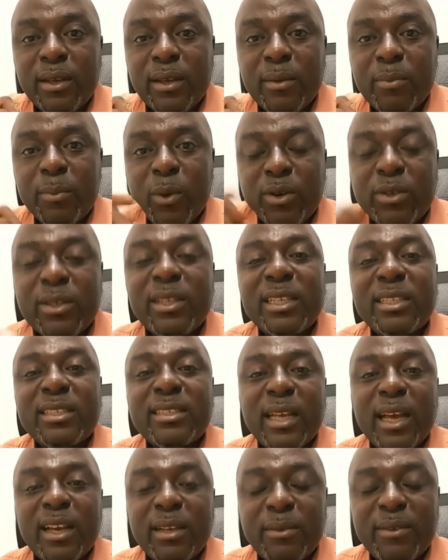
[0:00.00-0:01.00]
But this
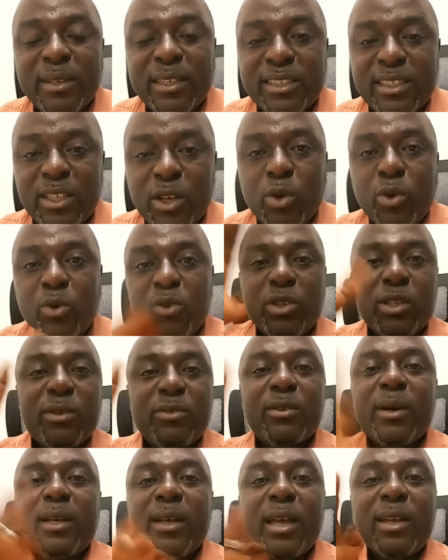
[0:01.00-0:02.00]
time, it's a whole
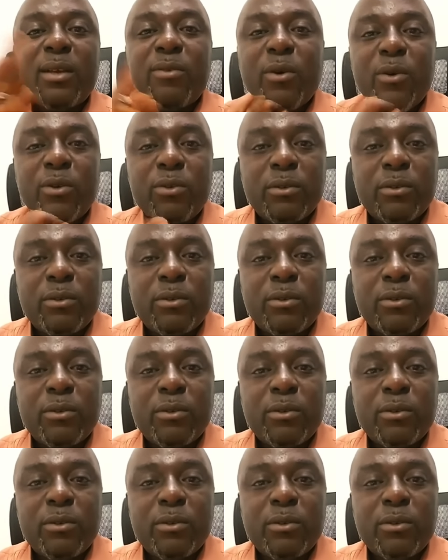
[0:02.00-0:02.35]
different level.